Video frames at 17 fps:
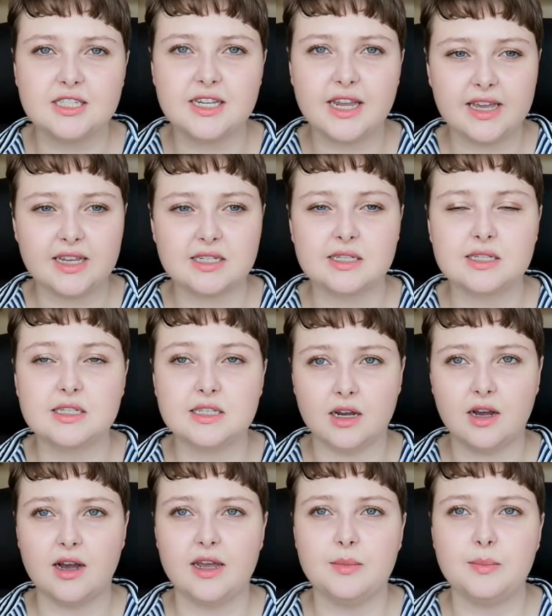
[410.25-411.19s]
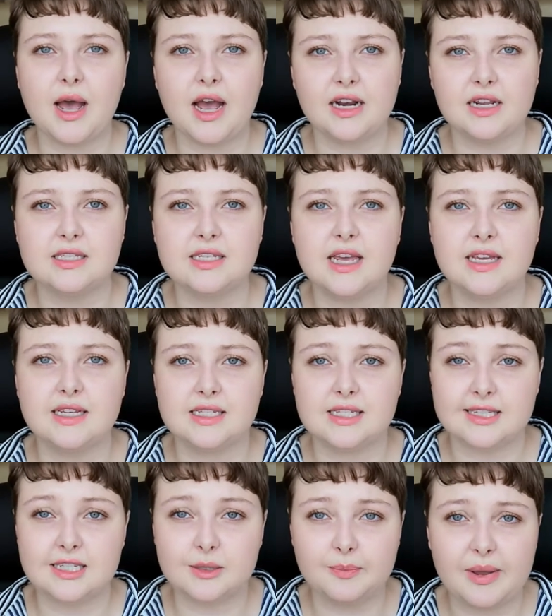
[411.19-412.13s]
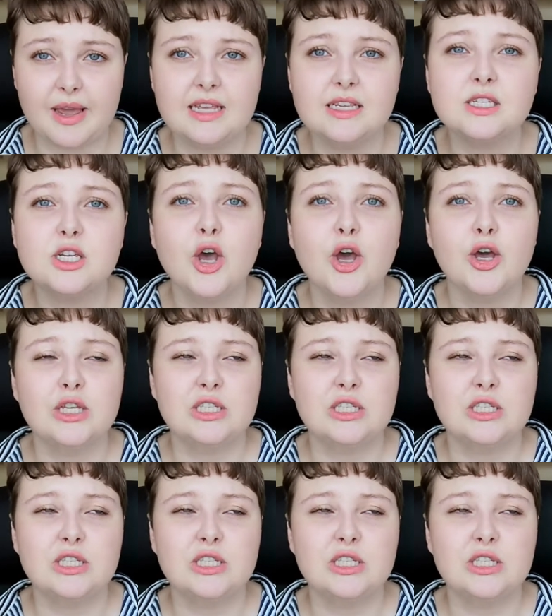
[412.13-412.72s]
takes time and it takes space